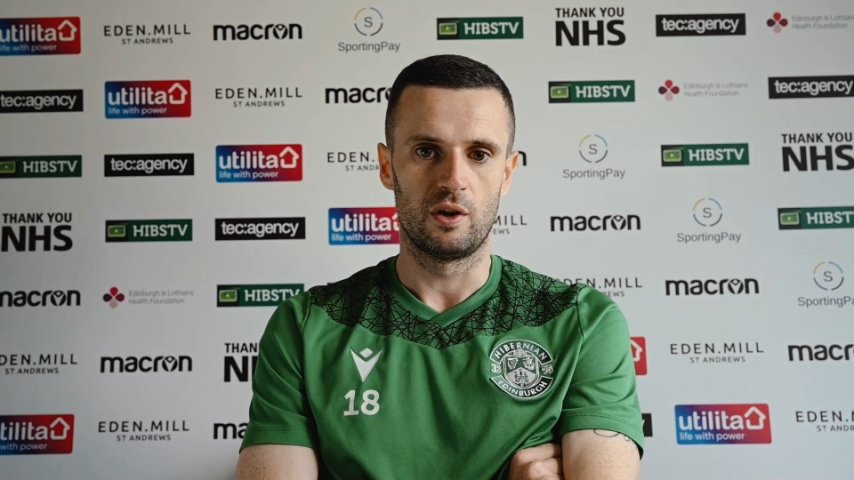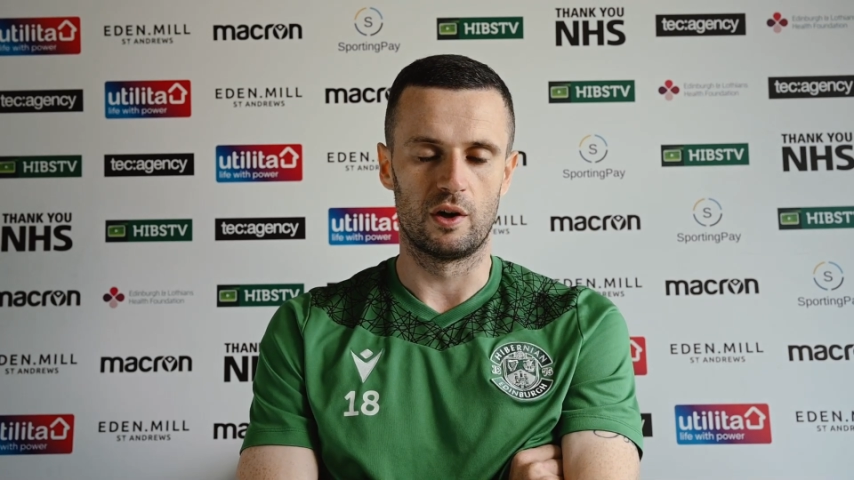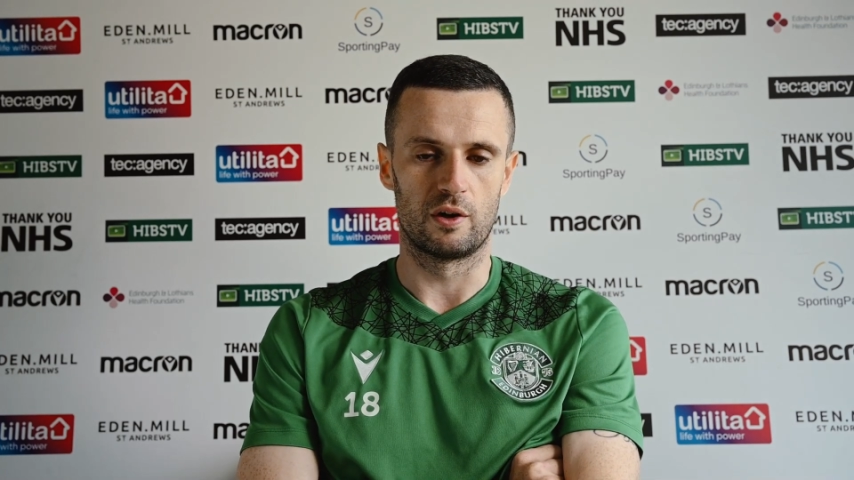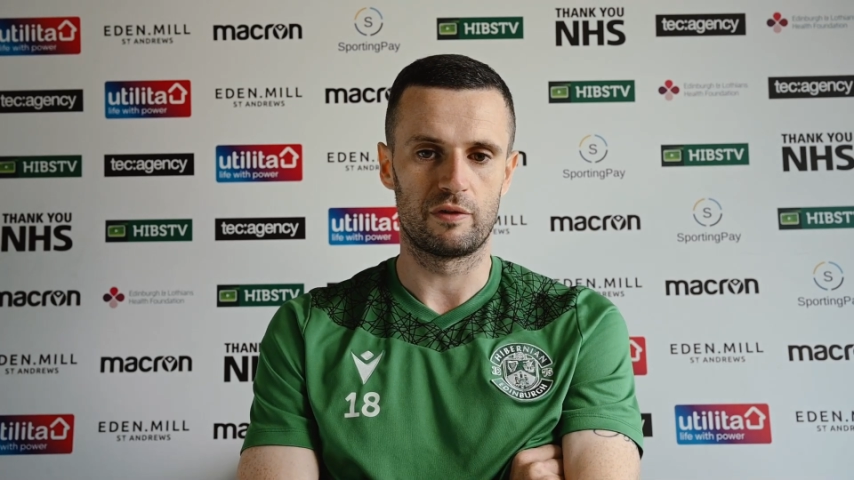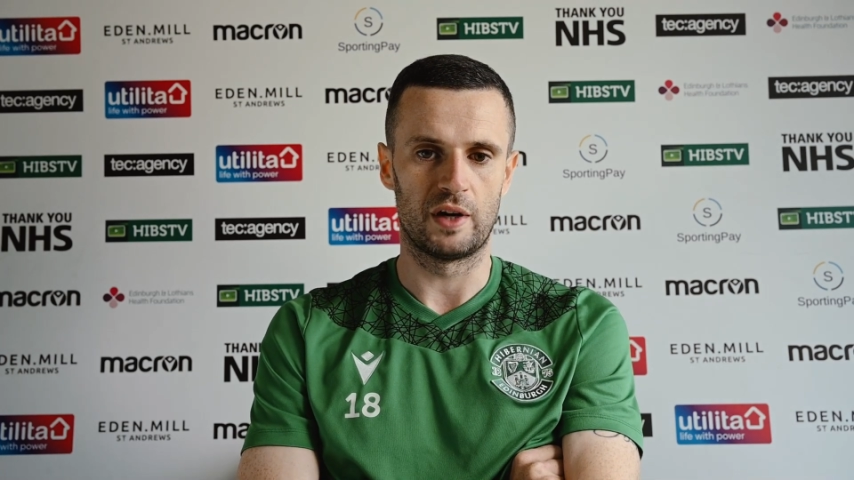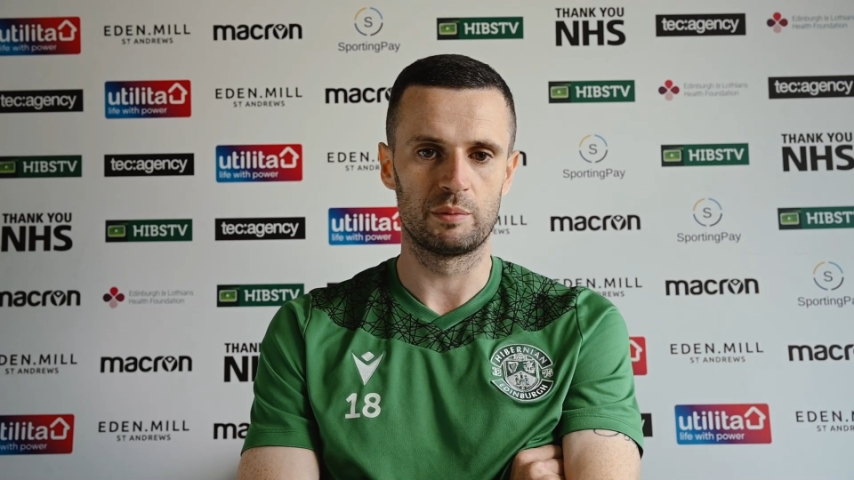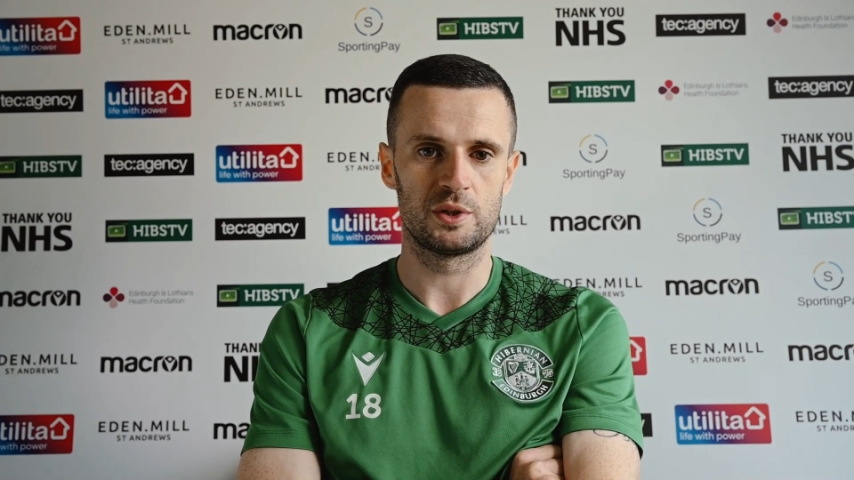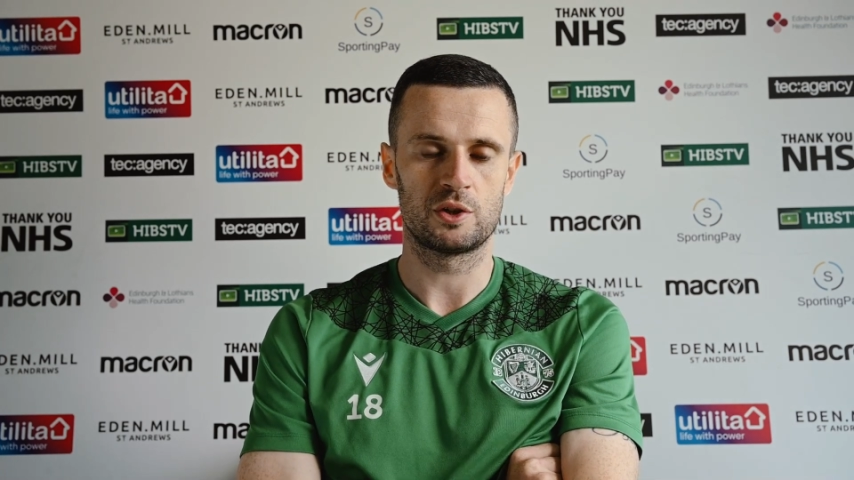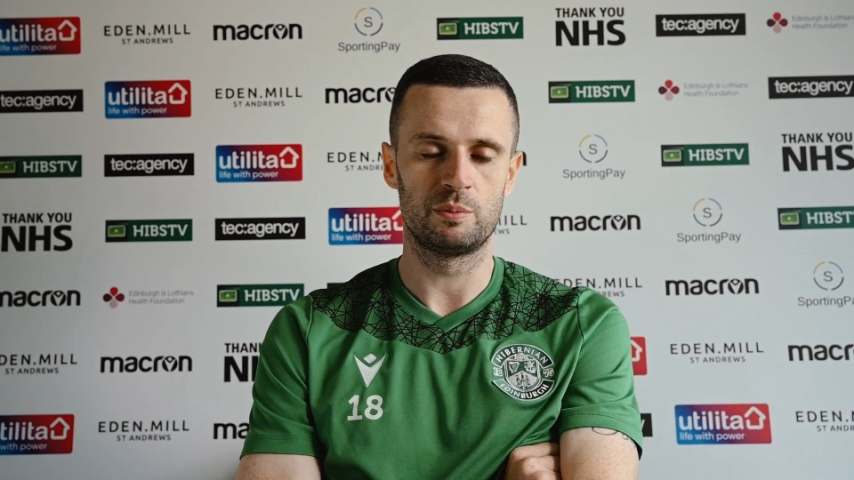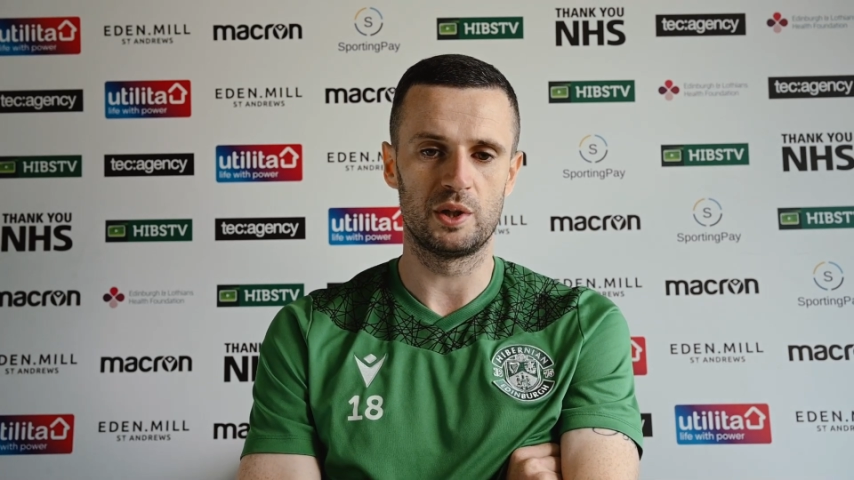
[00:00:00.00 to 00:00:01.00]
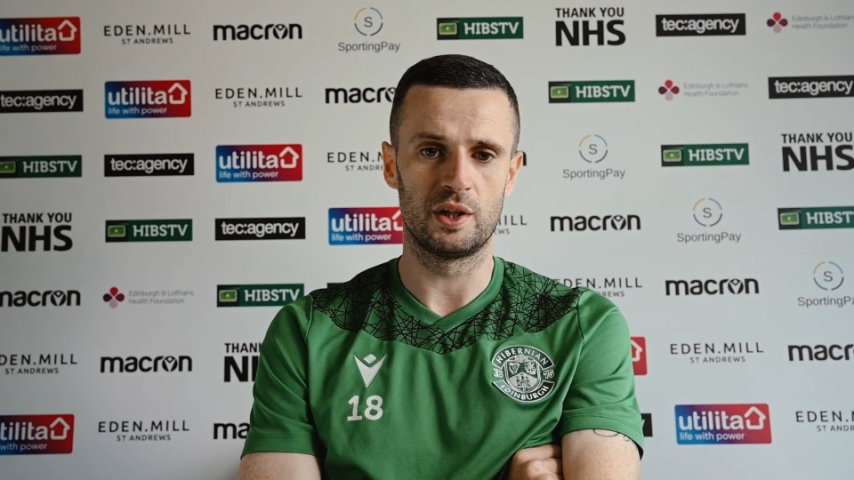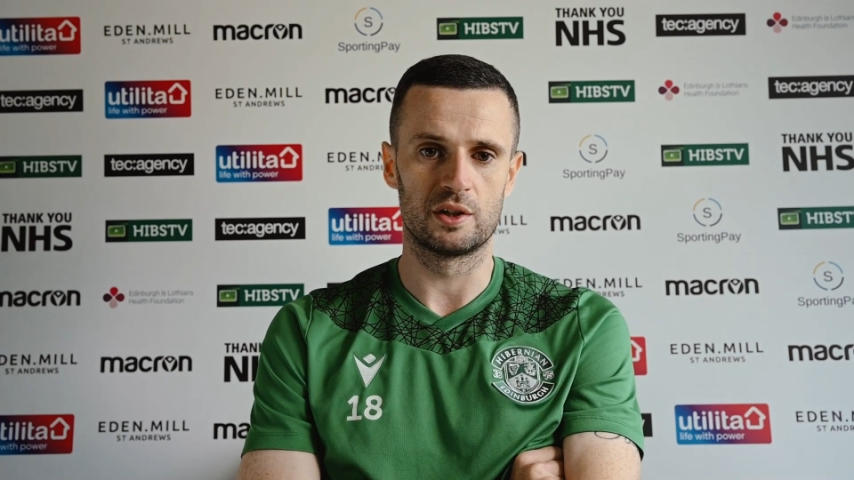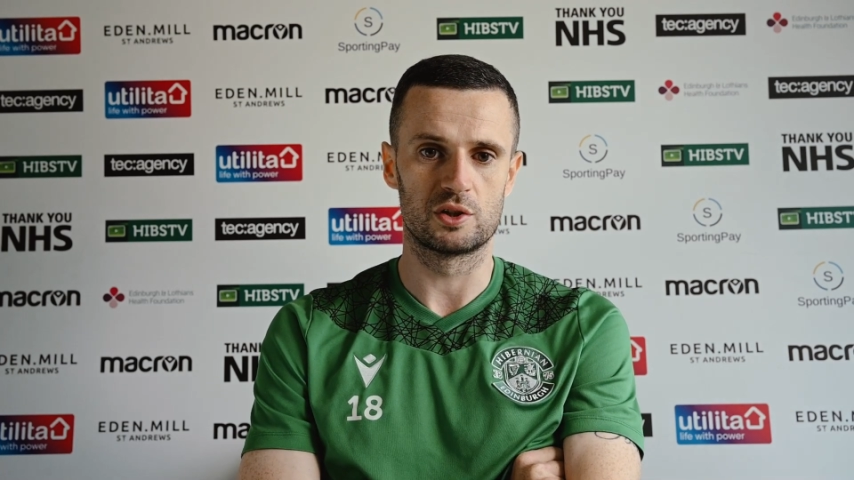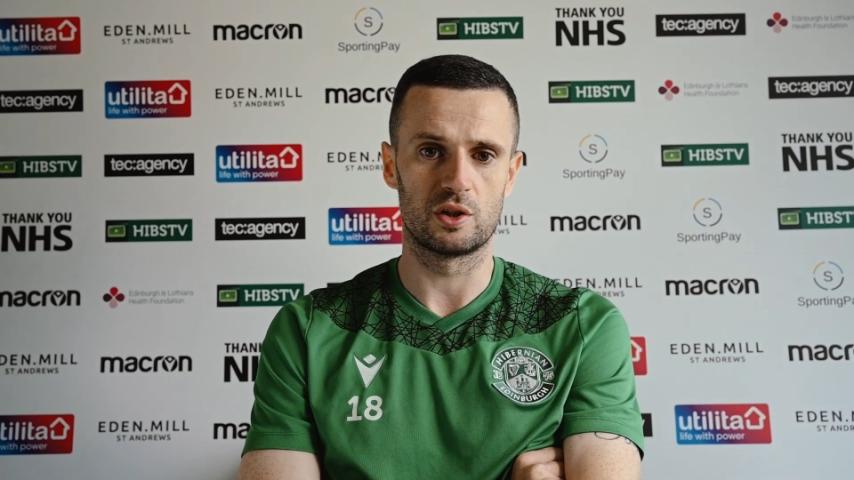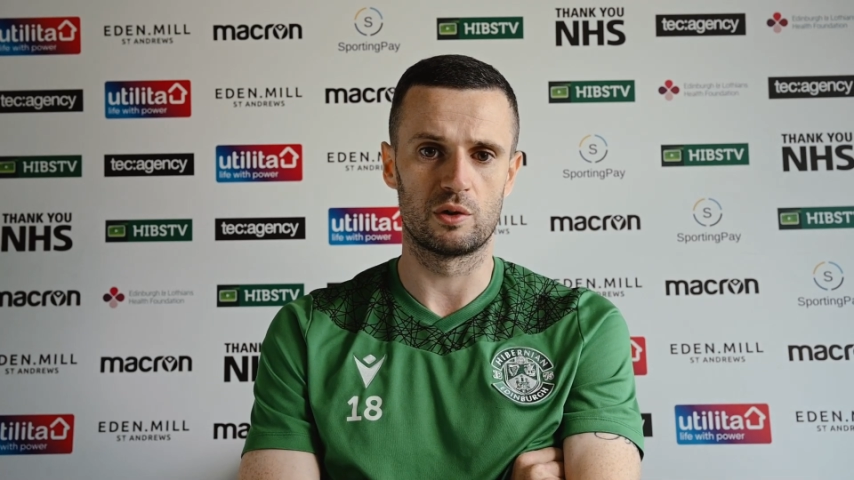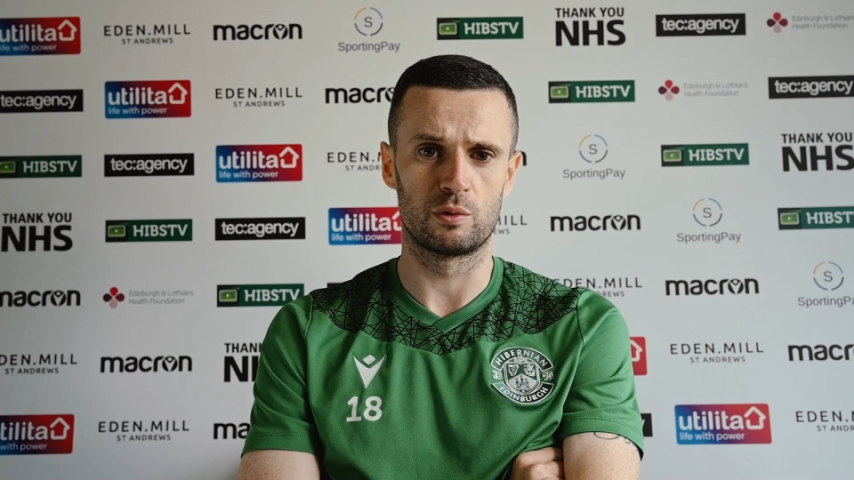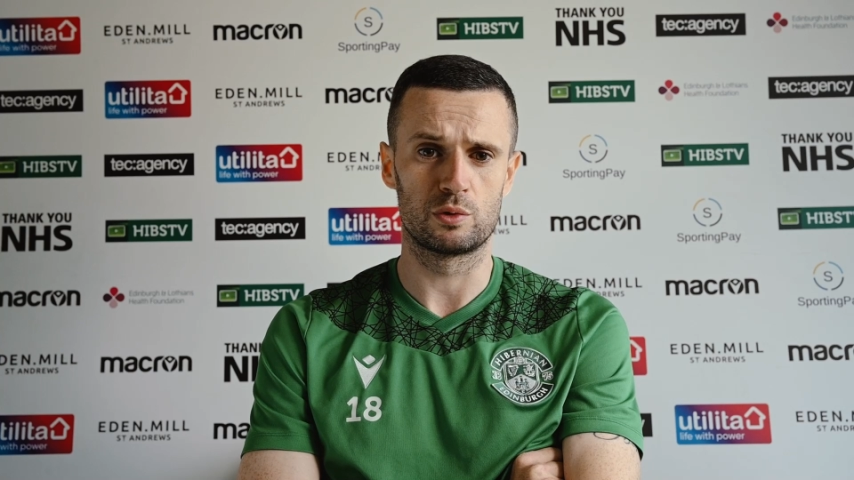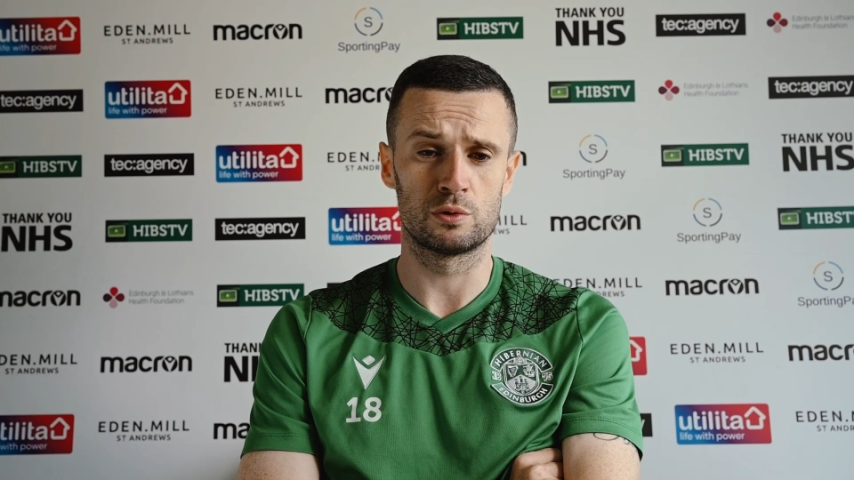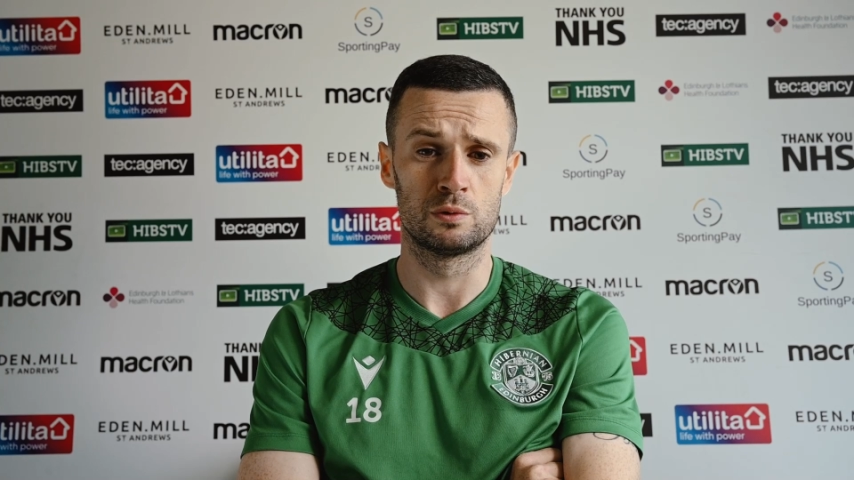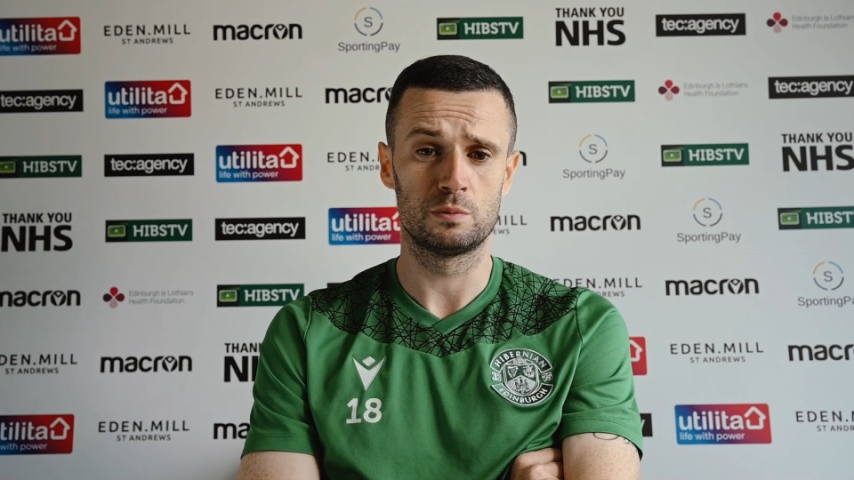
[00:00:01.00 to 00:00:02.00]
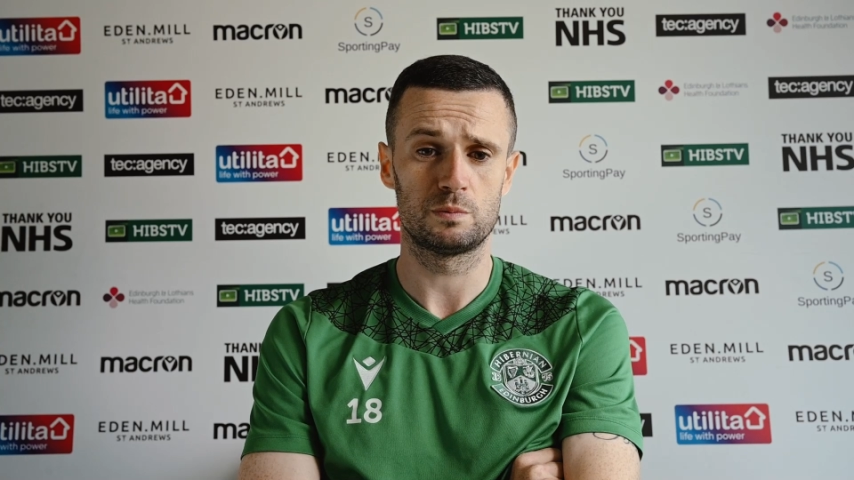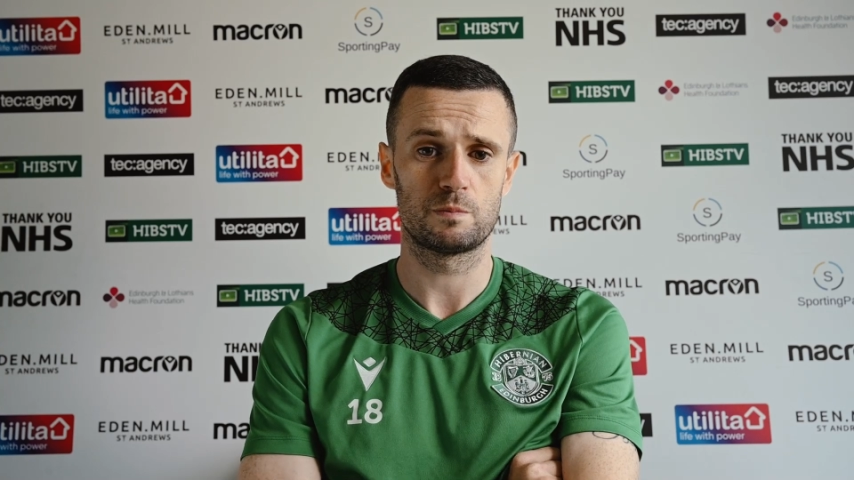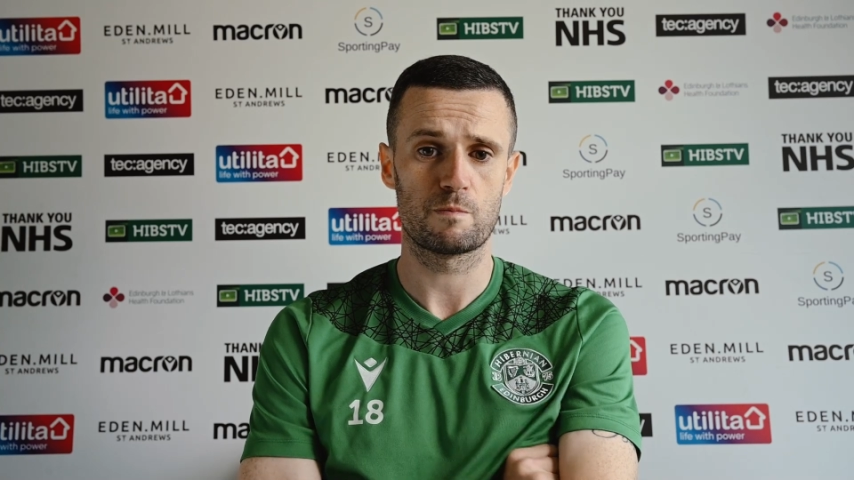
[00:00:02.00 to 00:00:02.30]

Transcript: our families could be there as well. So,